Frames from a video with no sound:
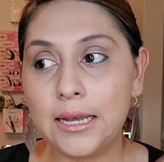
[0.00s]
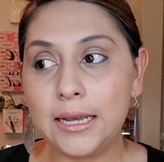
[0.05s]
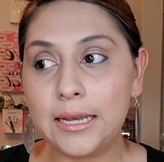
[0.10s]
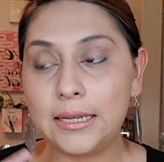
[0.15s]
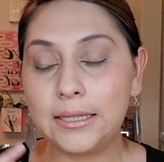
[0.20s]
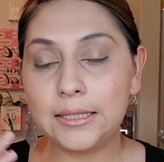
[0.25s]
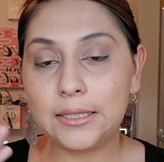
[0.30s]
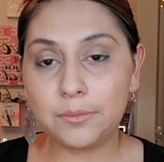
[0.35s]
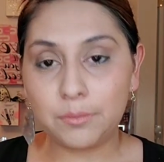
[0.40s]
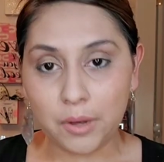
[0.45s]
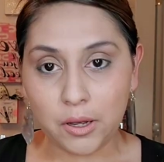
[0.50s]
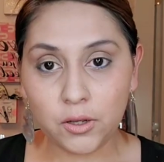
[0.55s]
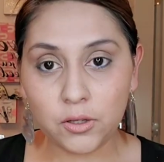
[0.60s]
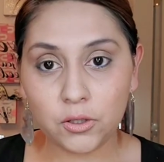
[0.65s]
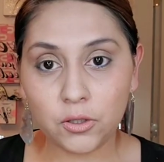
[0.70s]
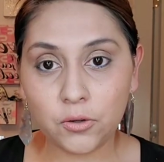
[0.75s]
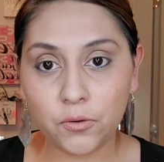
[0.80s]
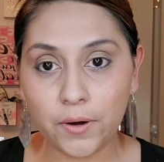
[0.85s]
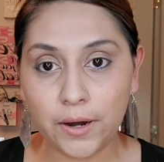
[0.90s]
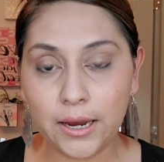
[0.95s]
It
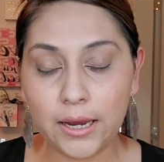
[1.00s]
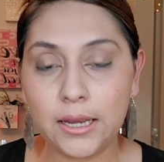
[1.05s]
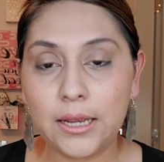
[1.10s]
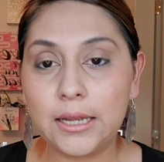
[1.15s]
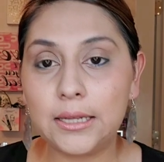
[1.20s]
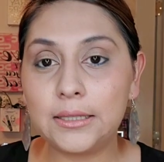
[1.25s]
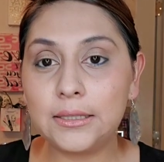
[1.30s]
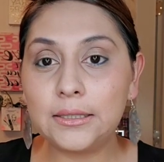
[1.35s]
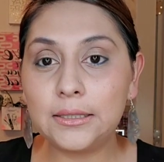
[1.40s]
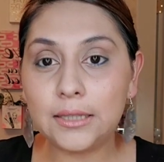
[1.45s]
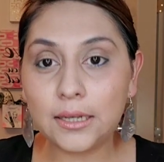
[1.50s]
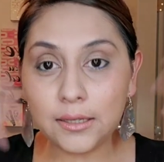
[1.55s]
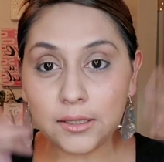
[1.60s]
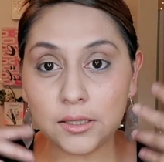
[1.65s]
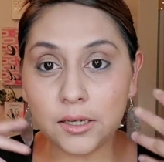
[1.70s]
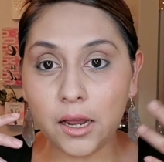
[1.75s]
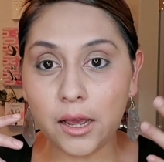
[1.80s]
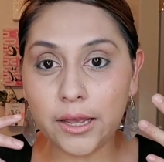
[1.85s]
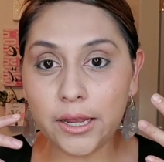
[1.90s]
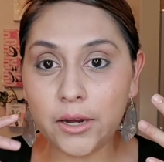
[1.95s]
smells great. It does
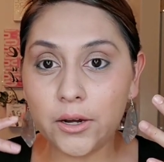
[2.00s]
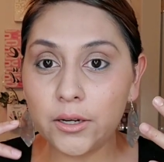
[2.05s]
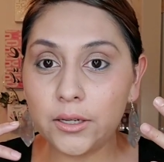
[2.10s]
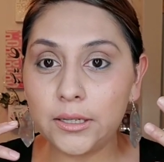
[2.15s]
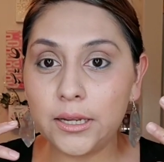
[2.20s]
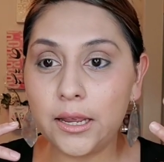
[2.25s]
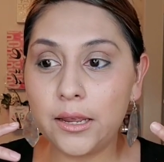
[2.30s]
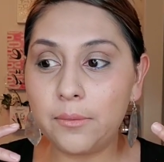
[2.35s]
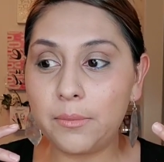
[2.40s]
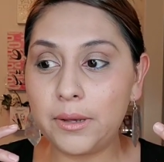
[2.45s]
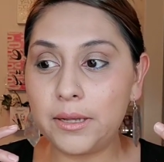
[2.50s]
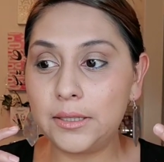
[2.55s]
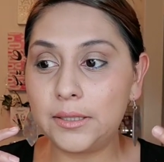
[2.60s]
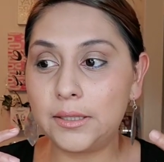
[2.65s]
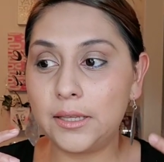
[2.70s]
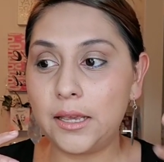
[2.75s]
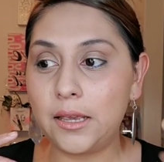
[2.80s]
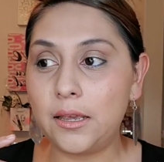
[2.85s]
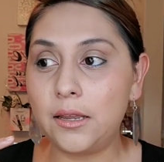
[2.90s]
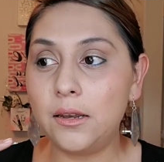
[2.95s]
not irritate my
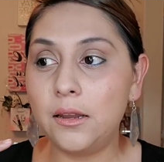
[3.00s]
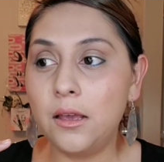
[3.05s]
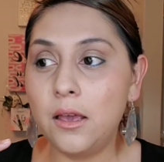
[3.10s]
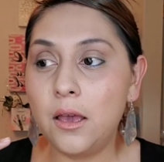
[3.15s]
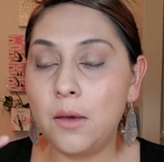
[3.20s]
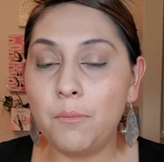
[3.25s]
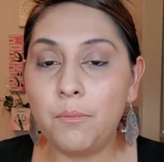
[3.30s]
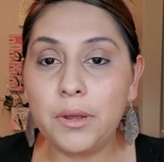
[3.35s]
skin,